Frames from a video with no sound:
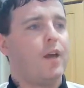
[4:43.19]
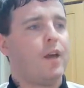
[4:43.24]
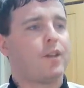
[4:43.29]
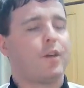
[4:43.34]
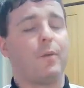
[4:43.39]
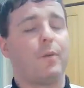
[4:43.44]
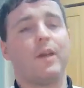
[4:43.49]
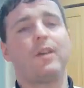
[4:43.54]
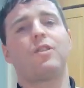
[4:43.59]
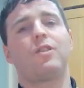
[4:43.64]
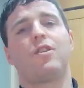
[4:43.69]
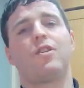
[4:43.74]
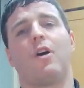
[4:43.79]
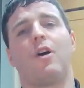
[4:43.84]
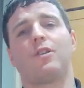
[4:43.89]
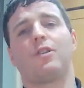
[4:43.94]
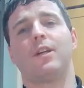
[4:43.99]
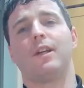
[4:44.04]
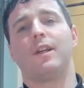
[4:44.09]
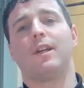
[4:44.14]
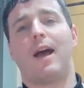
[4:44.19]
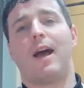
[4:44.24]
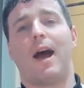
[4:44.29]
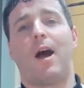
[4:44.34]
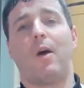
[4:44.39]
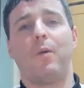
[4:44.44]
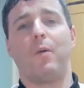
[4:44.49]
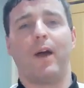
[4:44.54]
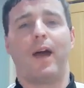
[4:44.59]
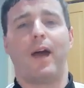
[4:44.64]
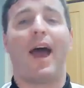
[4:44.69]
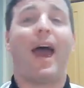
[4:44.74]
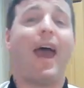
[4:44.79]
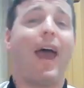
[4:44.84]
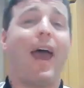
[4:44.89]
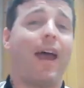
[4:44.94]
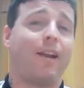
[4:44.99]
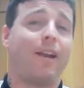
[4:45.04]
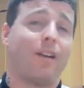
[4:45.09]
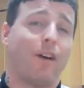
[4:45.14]
So is Jota now
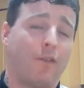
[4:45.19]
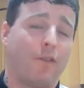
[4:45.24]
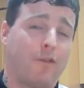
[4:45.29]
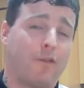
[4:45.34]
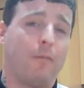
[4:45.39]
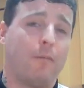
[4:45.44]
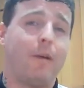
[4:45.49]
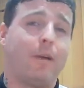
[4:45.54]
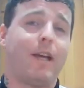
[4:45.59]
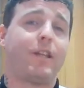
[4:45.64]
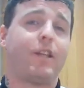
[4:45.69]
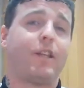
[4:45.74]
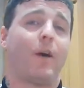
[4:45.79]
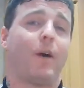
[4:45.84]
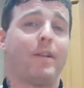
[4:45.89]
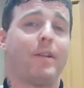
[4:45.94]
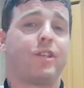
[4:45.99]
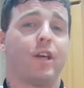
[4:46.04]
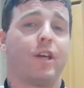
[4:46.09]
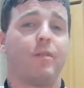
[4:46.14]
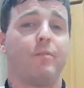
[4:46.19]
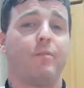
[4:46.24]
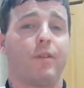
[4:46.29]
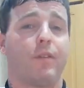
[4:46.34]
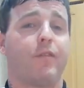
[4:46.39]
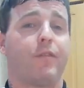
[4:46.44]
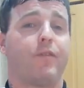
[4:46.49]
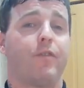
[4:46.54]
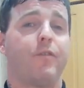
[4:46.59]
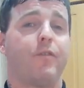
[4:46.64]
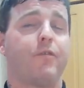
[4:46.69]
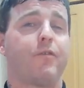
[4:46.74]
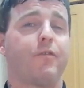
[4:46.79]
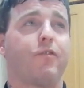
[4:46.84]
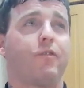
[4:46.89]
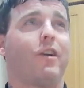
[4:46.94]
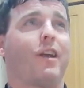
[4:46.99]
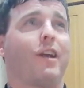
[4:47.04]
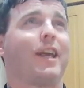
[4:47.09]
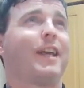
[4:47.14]
ahead of Firmino in terms of the front
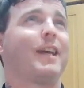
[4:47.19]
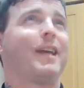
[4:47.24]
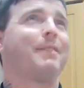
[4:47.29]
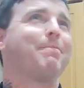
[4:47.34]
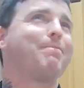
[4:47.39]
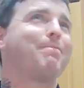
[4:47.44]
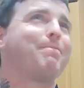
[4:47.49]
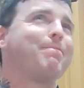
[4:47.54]
three?